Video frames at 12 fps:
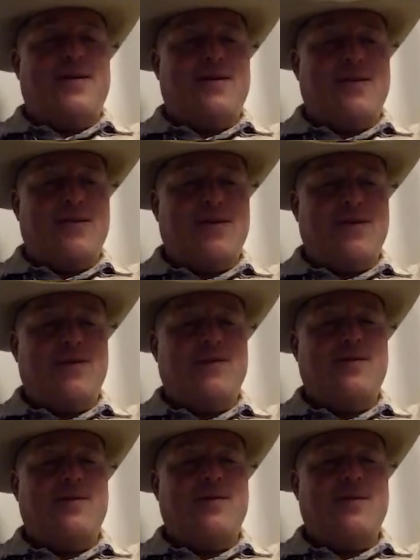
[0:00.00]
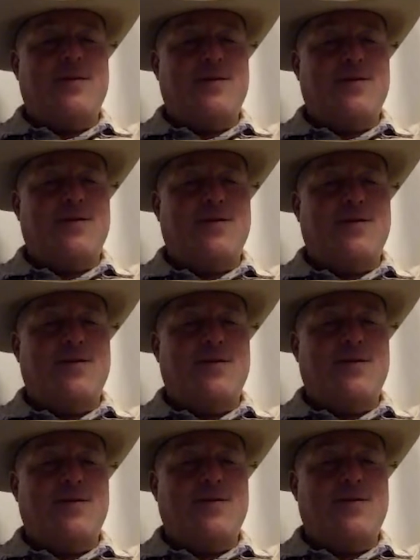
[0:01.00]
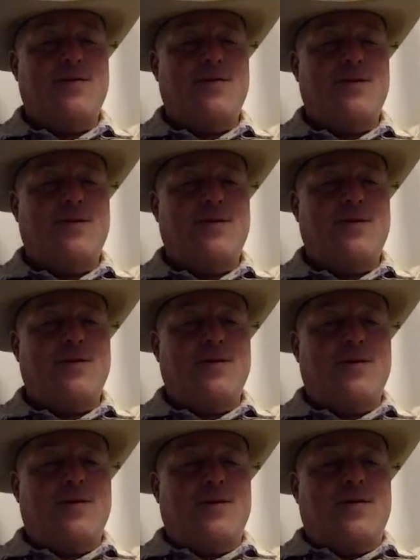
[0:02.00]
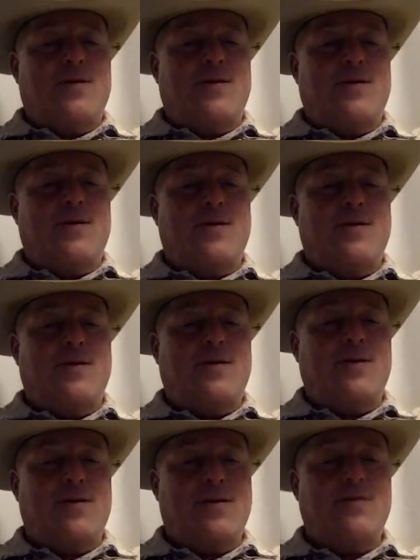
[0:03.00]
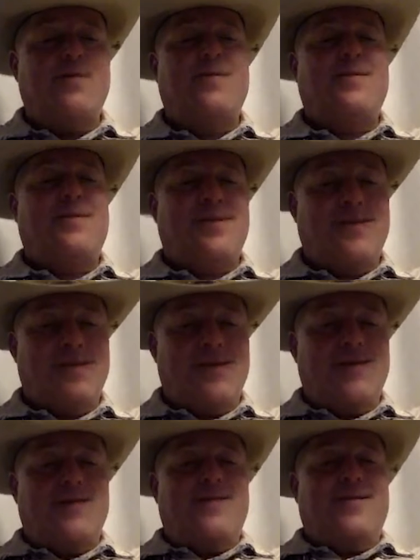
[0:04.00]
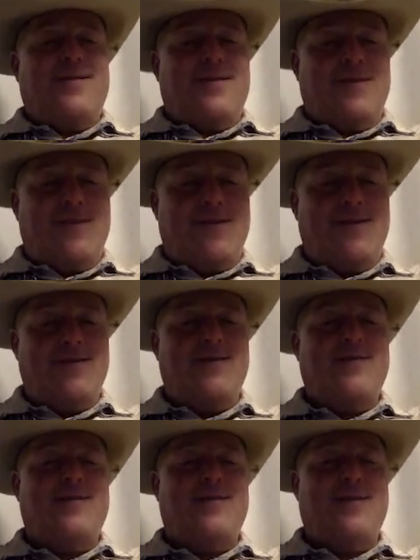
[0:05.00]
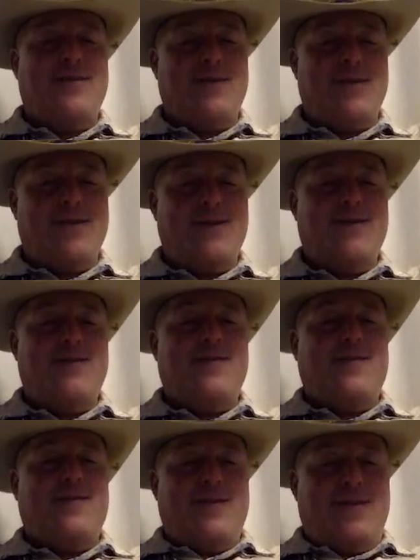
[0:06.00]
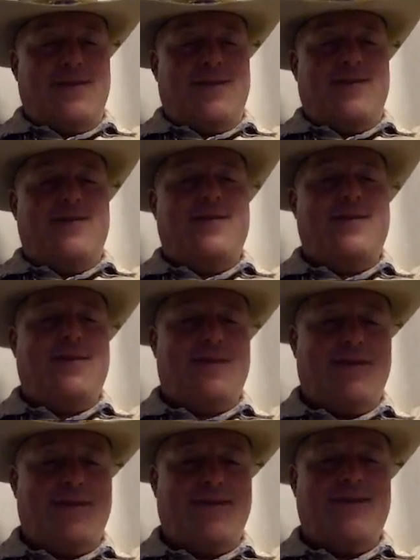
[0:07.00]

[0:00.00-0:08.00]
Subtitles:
(not speaking)